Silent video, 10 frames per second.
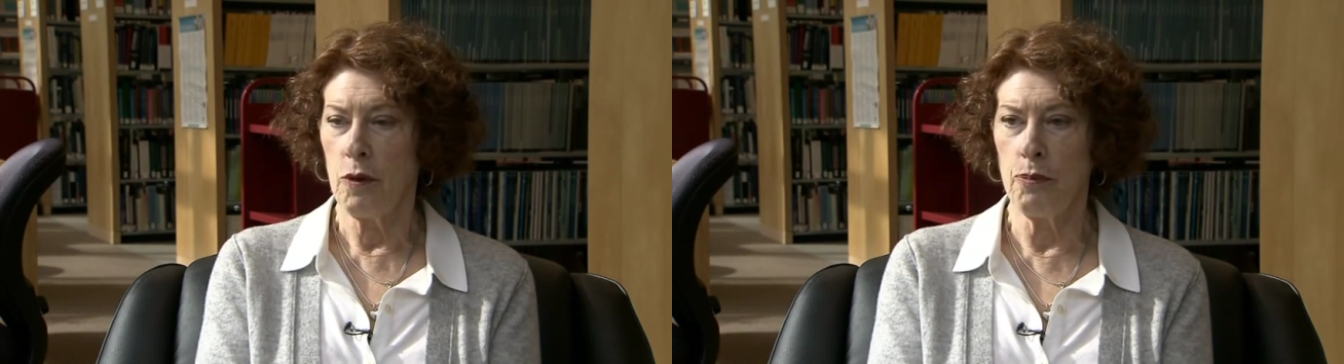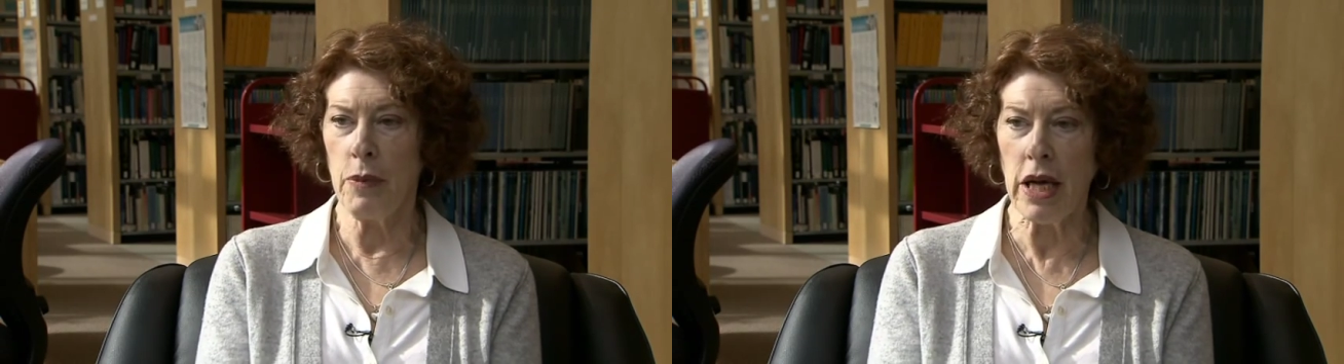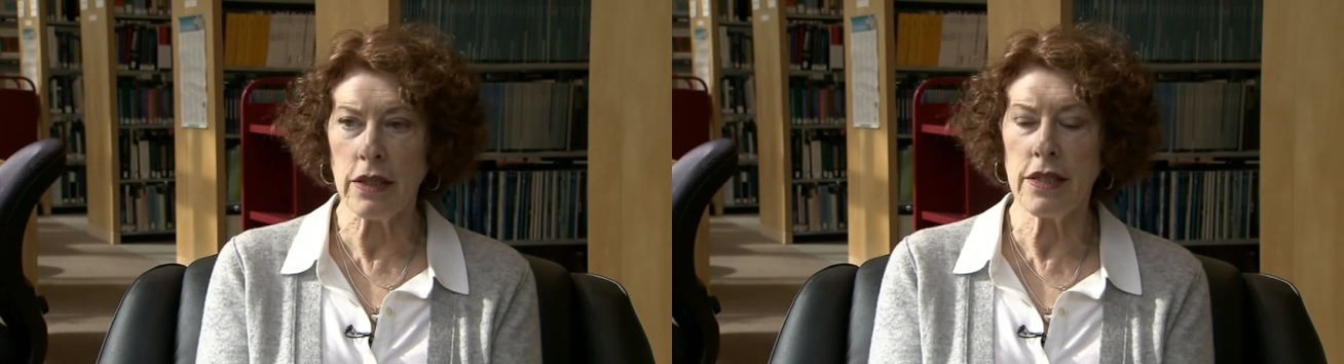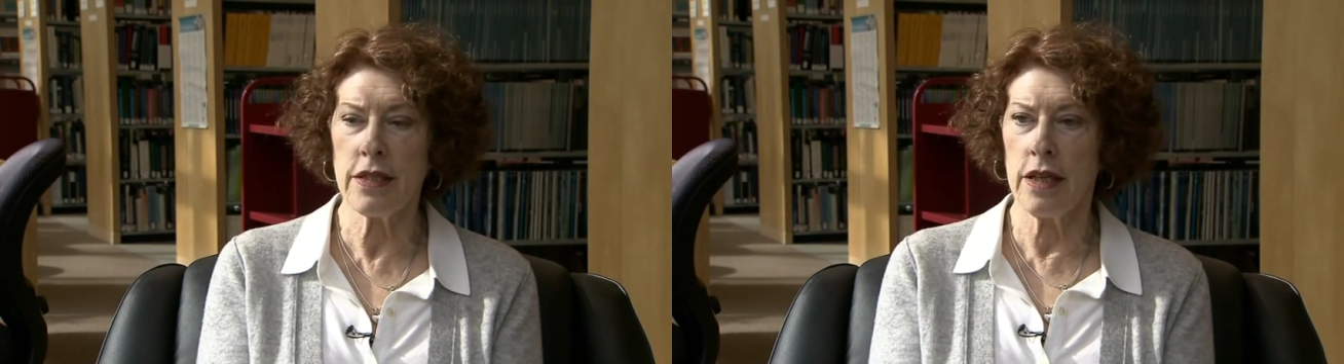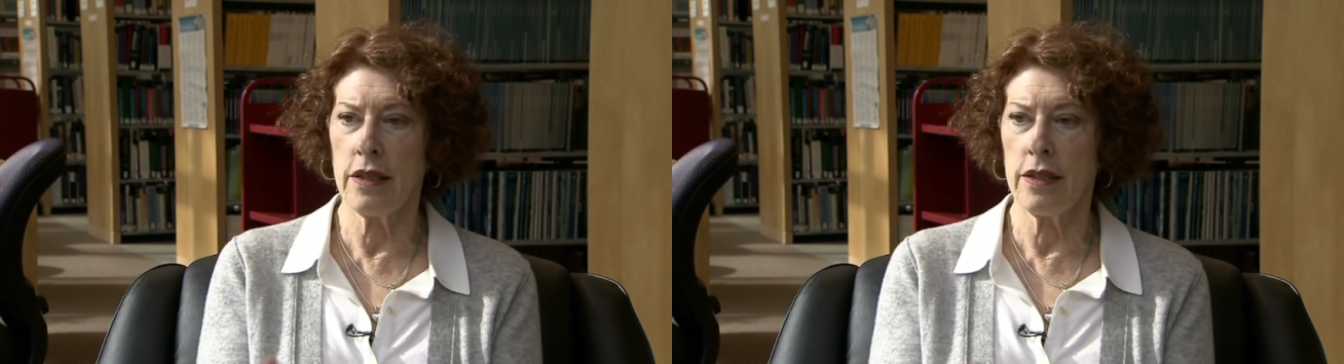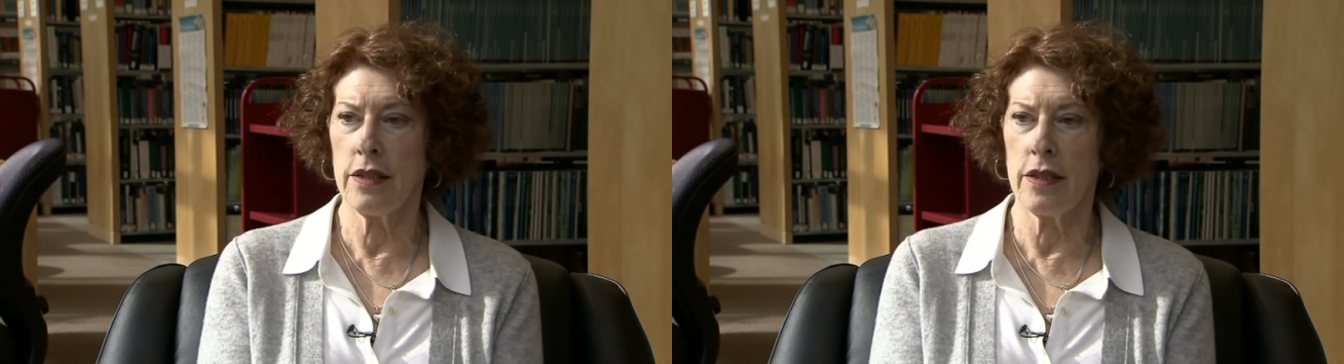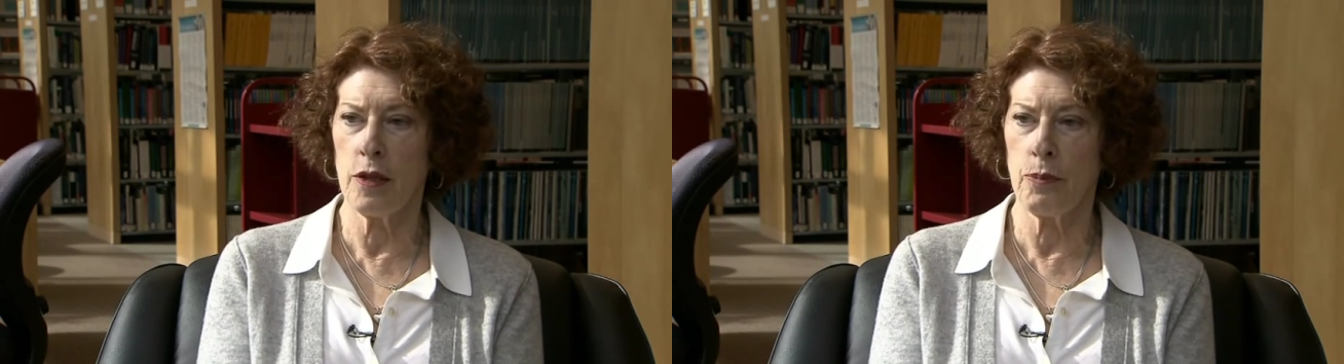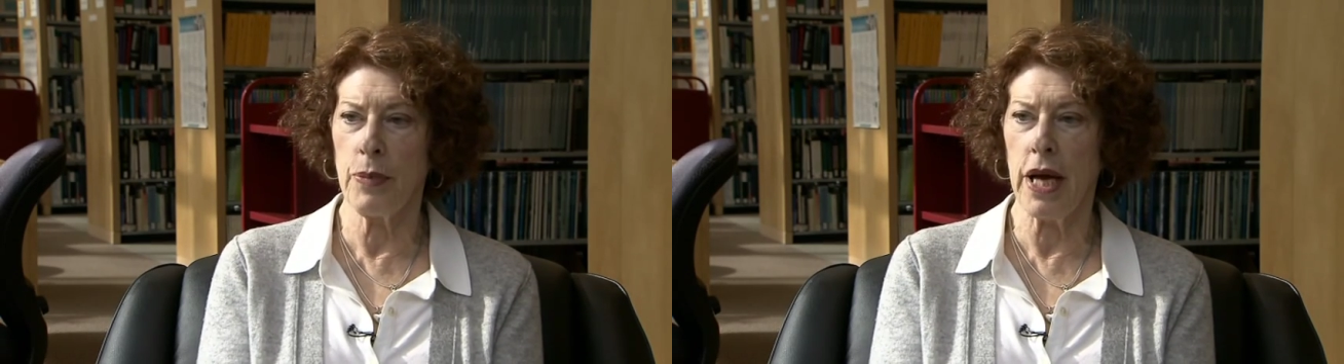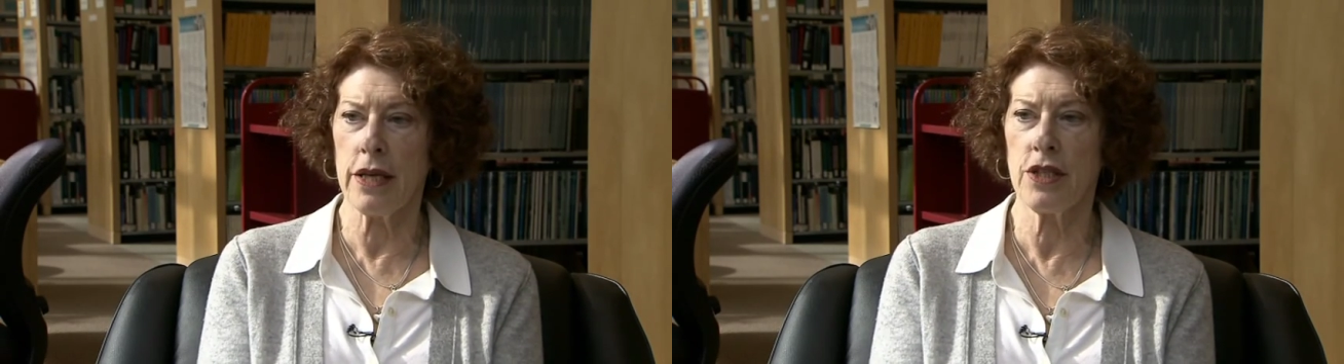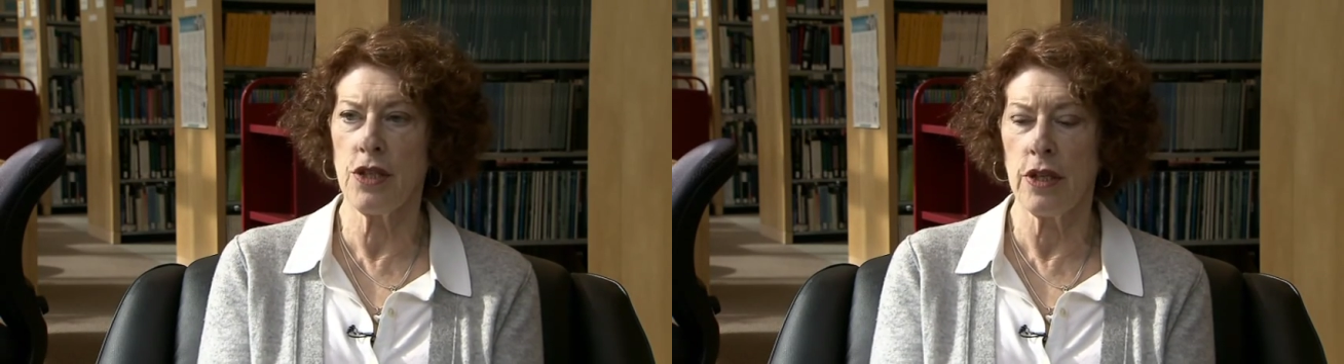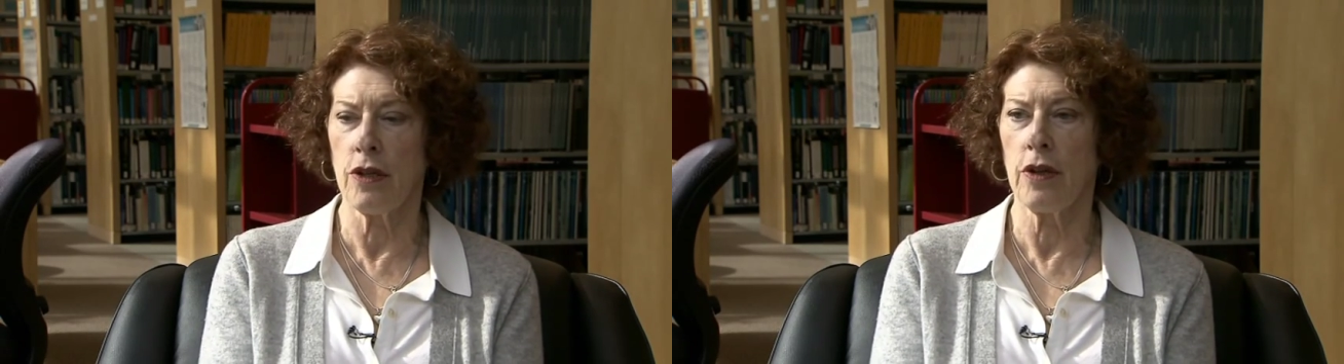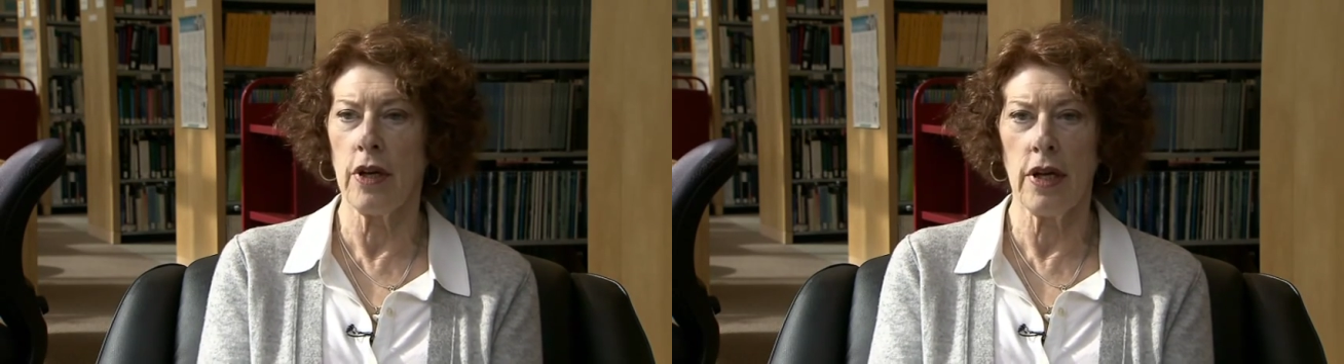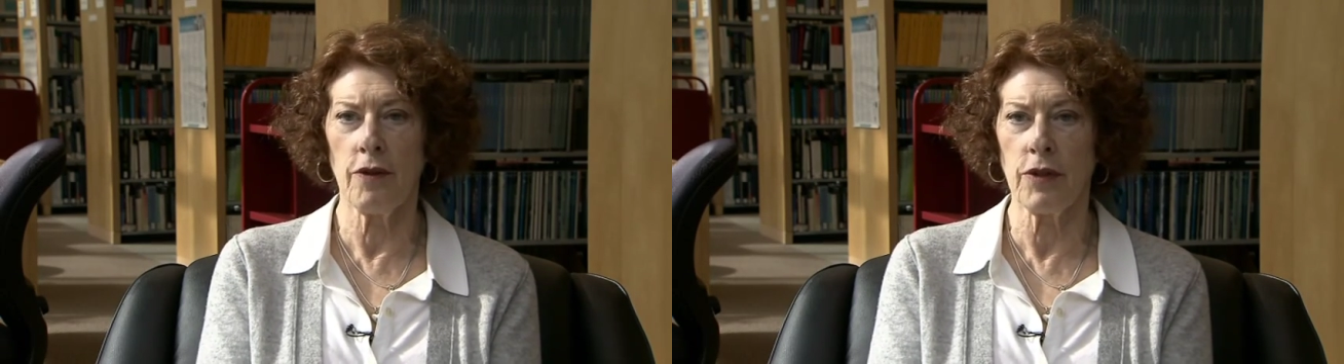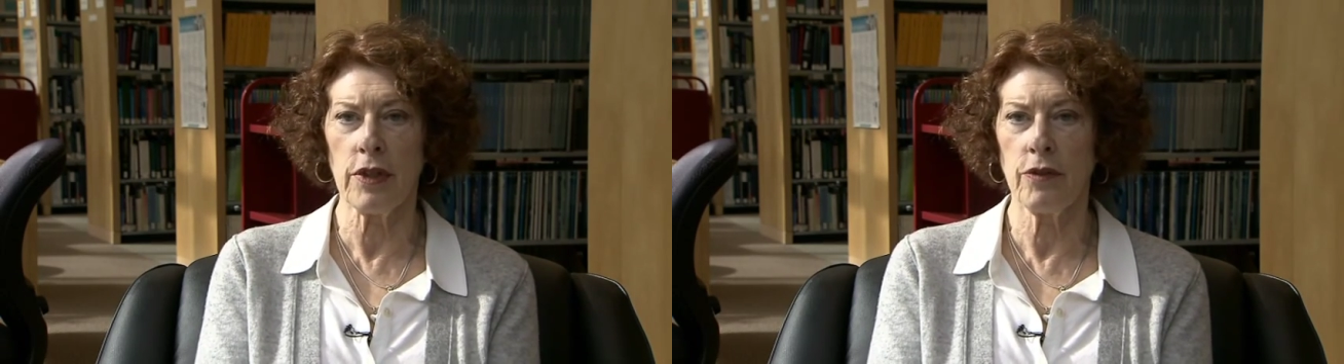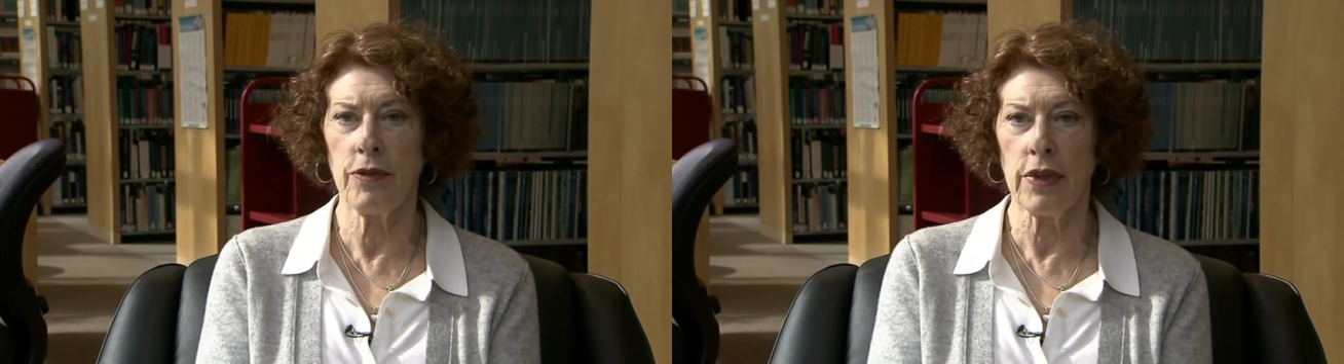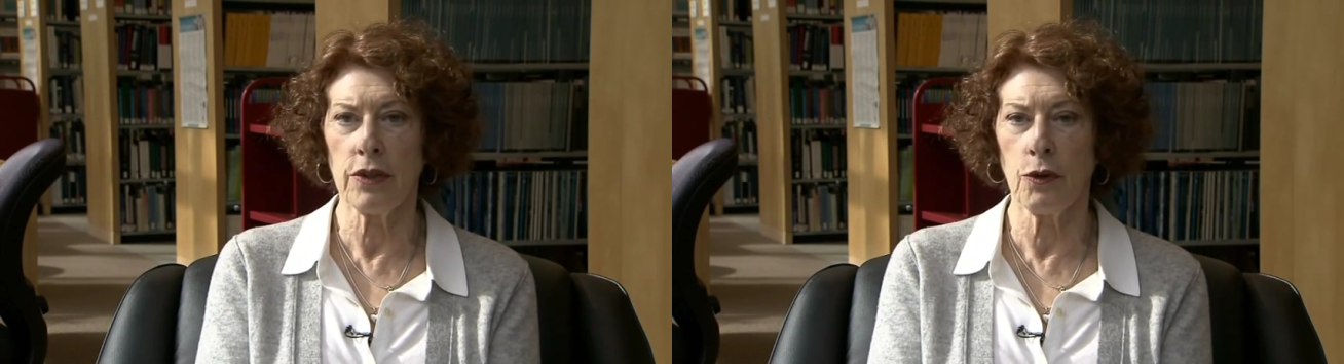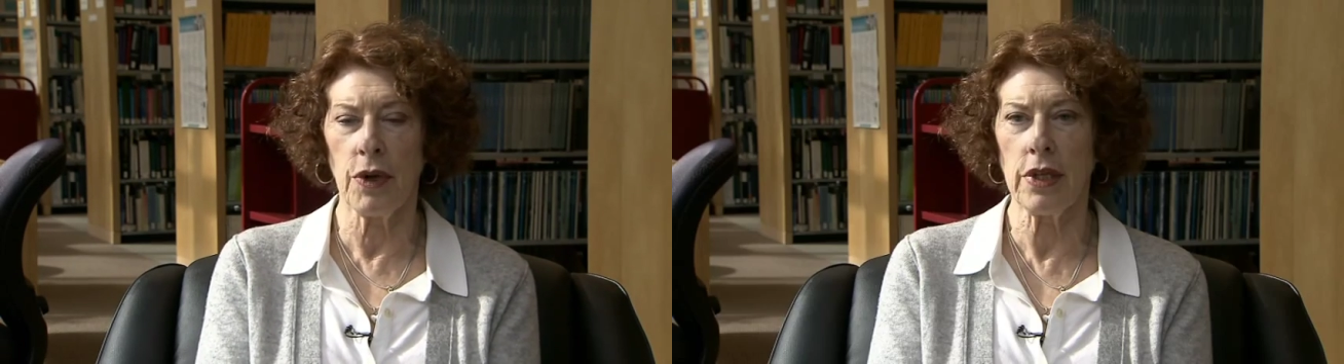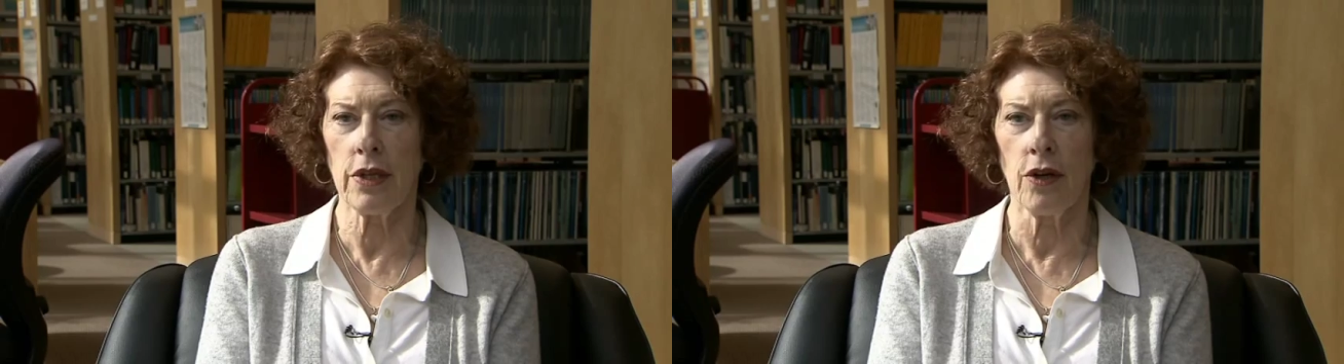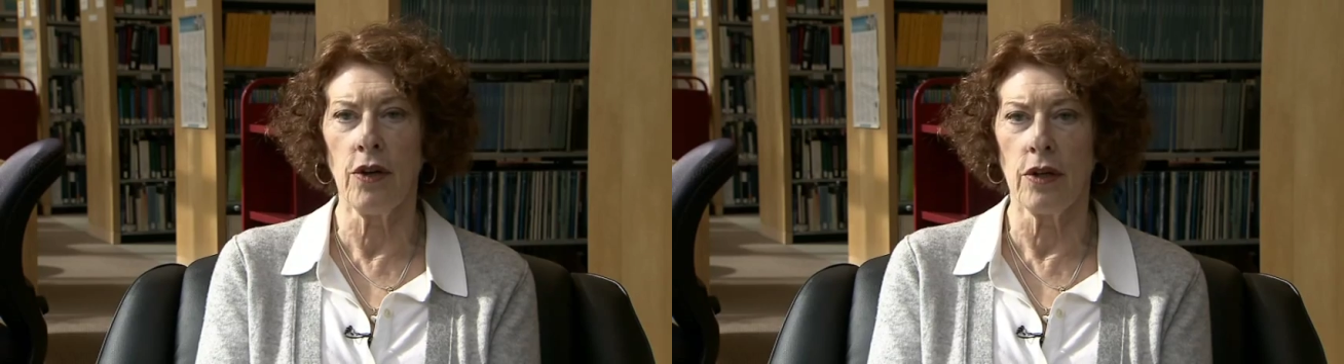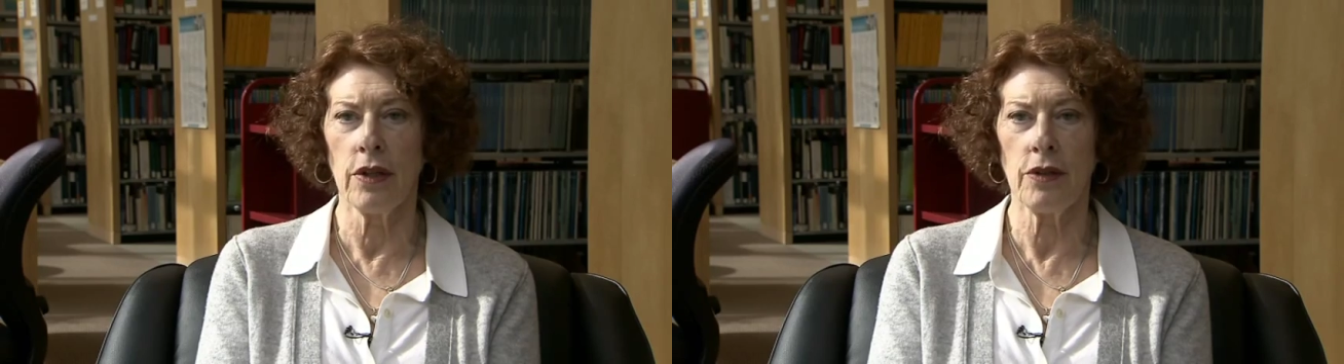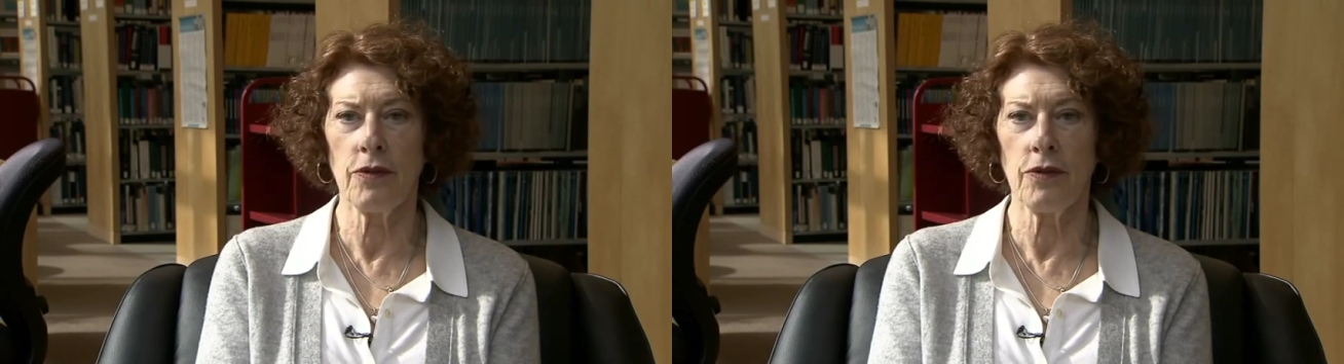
months and the past year, I haven't felt great at all.